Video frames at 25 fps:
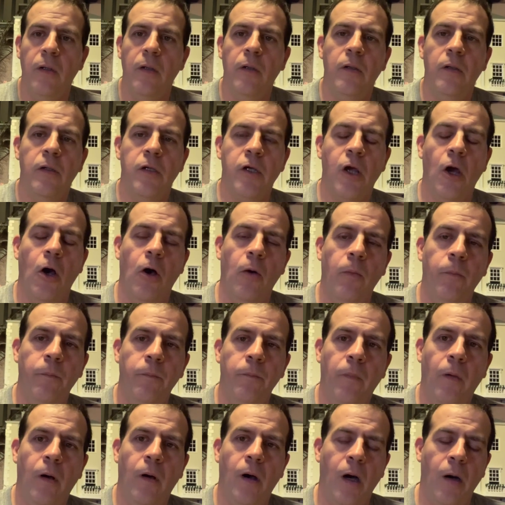A
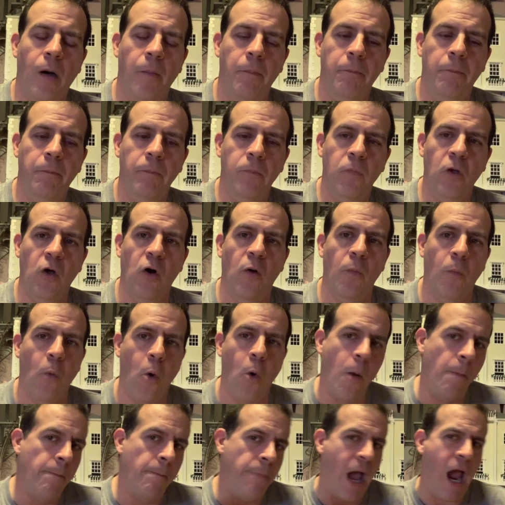little
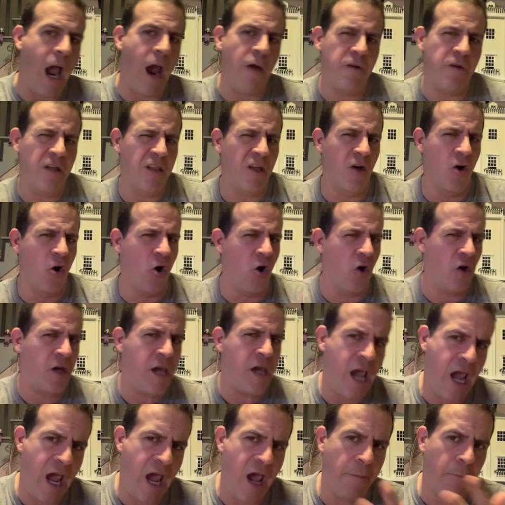more Barry than Earl
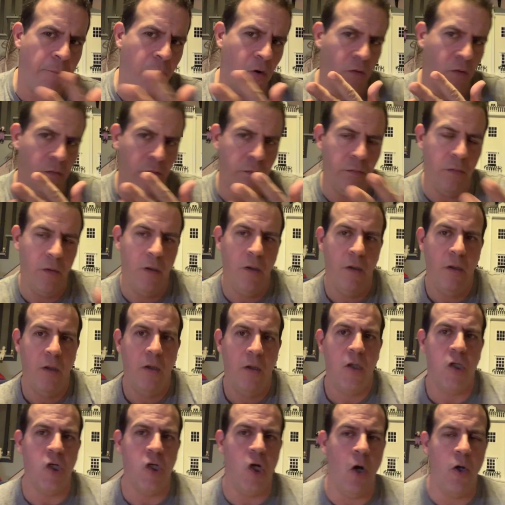Campbell.
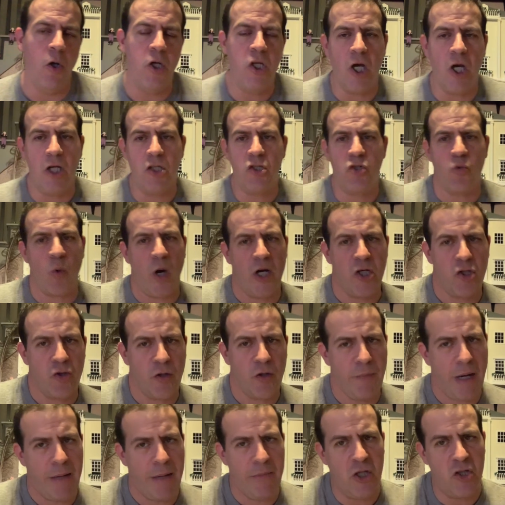You know, that's why
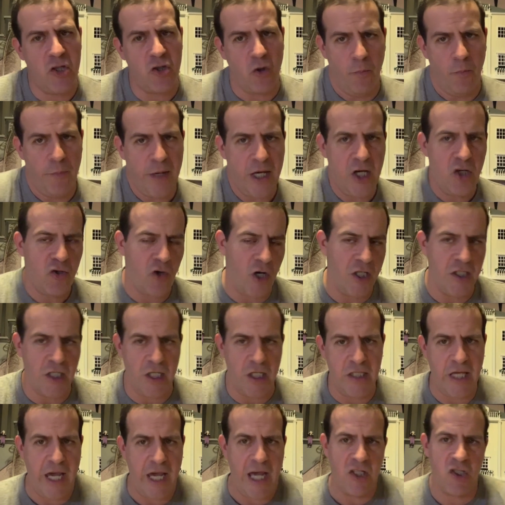maybe he's so big he tries to
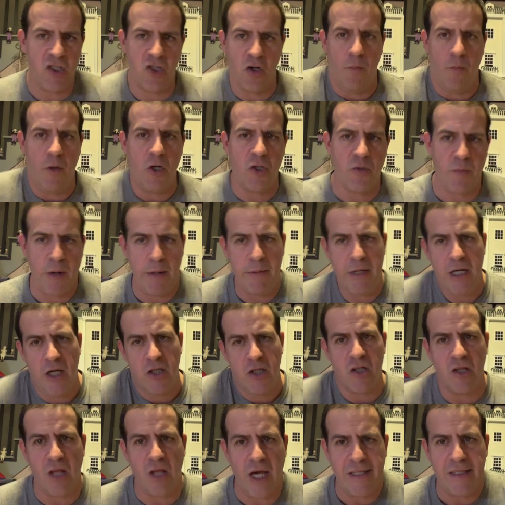dance so much. Maybe he
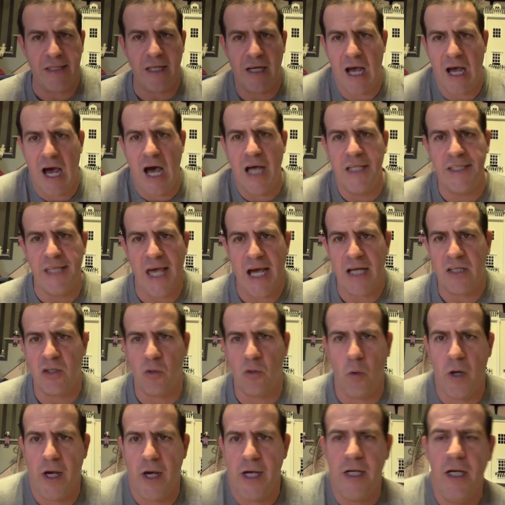doesn't like the contact the
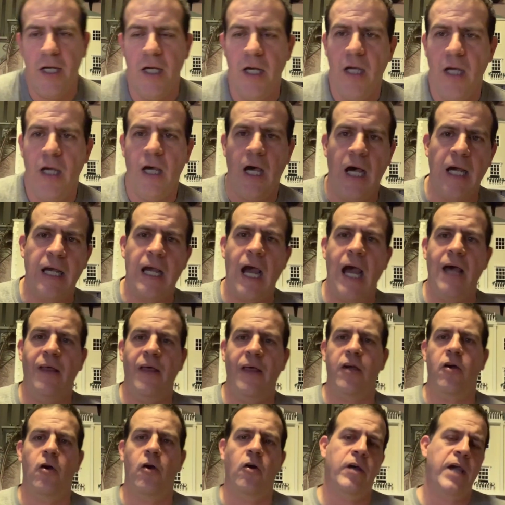way a guy
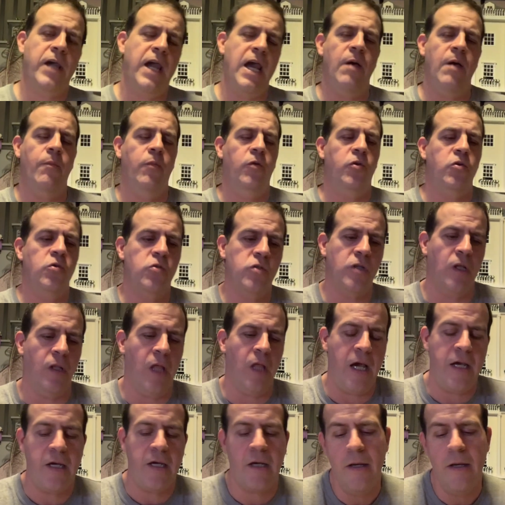like Earl Campbell used to like.